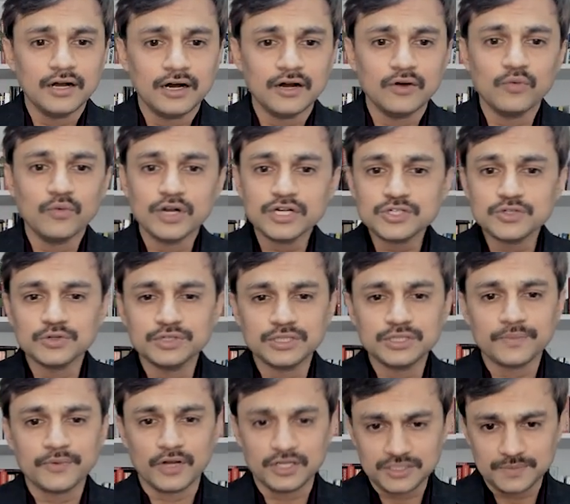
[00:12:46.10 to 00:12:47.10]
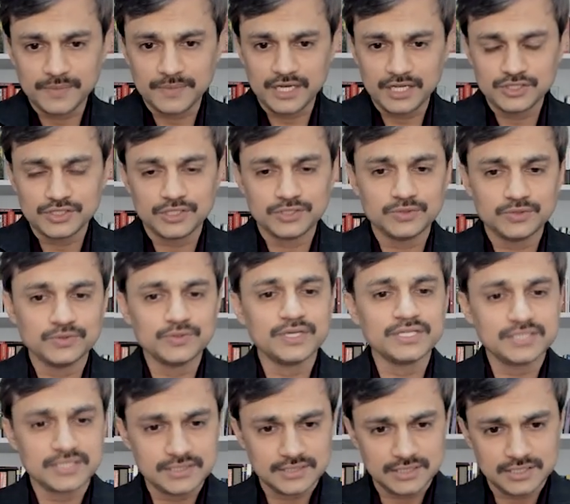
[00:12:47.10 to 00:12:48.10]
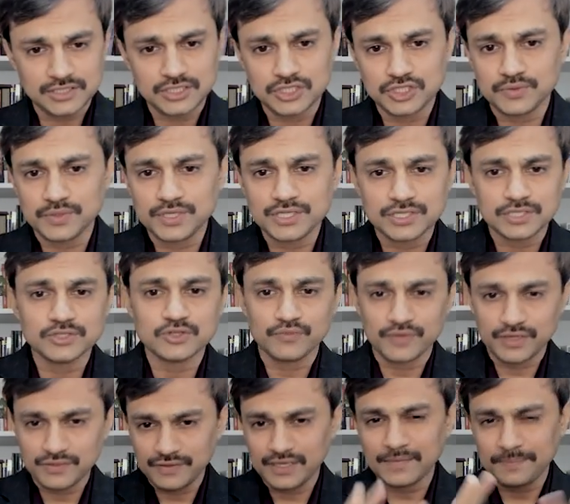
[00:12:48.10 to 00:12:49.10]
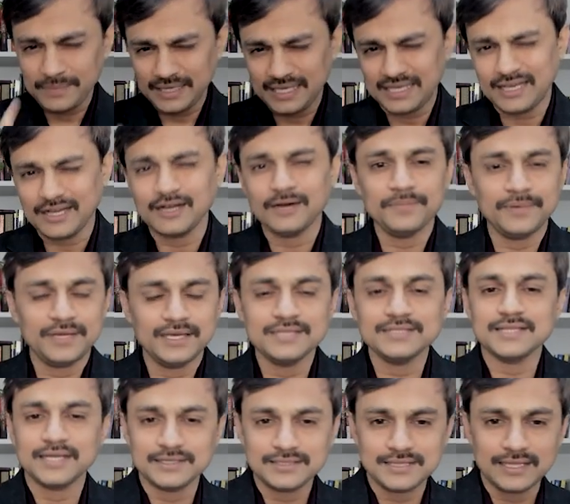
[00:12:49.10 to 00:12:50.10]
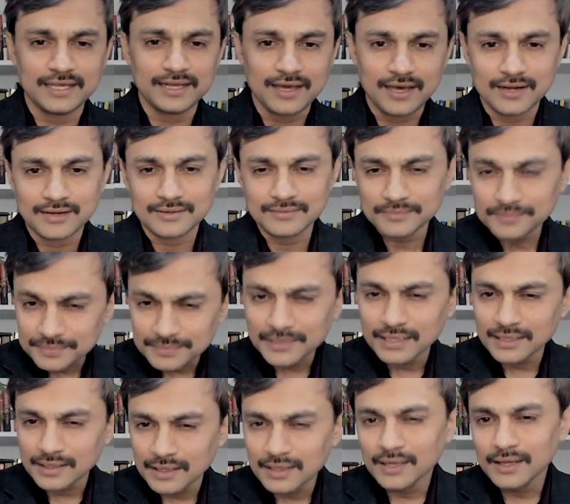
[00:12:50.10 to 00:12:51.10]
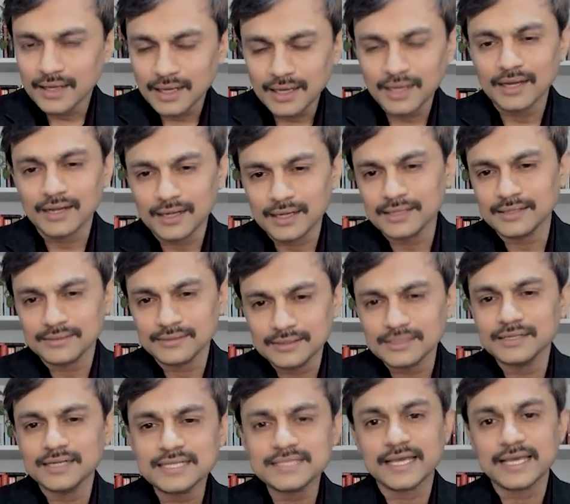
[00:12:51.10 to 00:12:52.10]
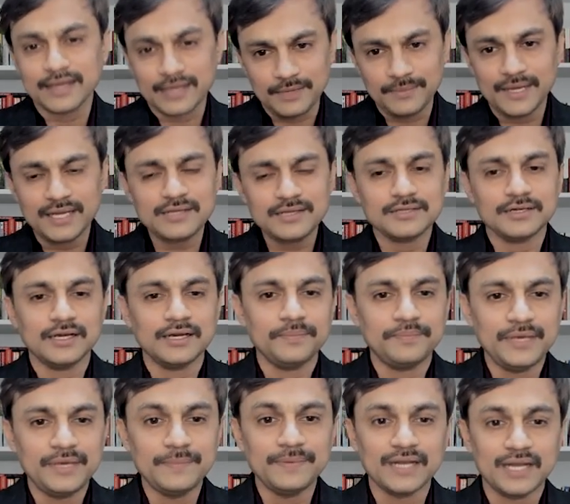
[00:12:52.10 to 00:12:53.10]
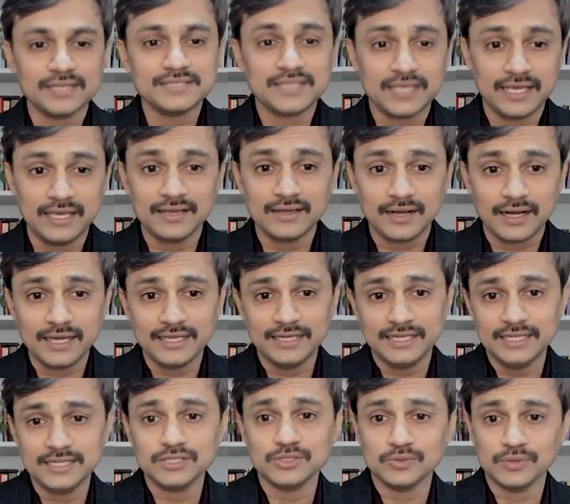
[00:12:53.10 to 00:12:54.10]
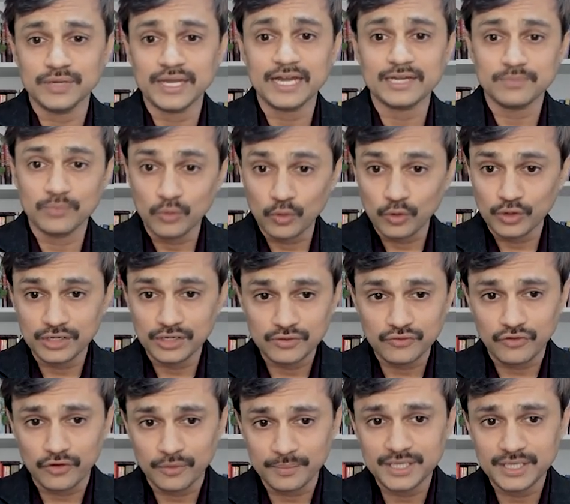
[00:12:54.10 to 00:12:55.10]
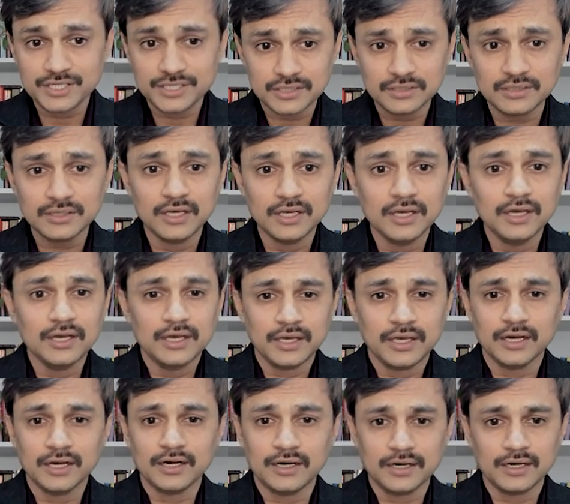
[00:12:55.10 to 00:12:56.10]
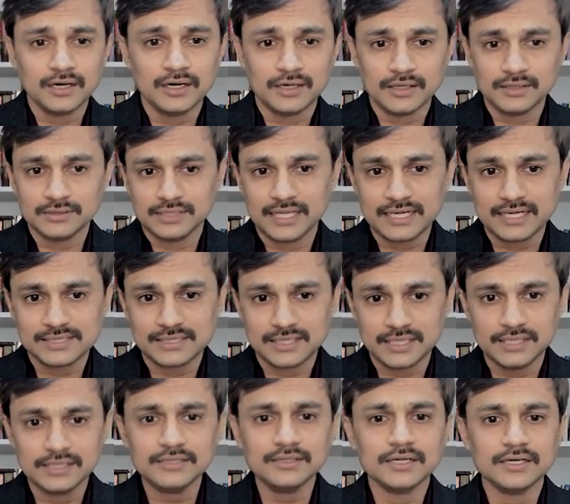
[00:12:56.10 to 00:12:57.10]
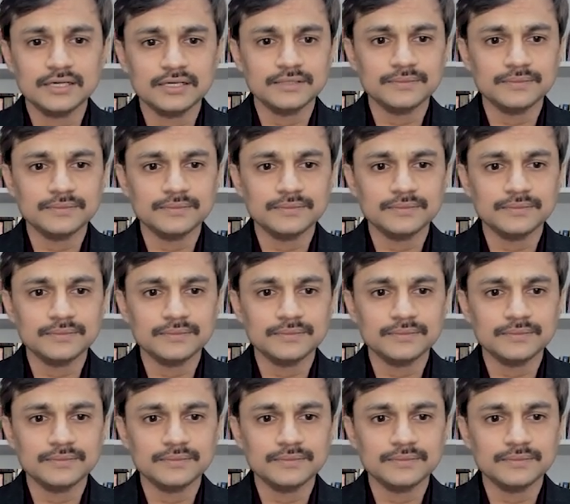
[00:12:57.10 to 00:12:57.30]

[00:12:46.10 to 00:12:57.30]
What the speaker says: What should the project manager do to assess the situation? So what we are picking up is that there are a disagreement. People are saying, I need to get more information. Yeah, that's there.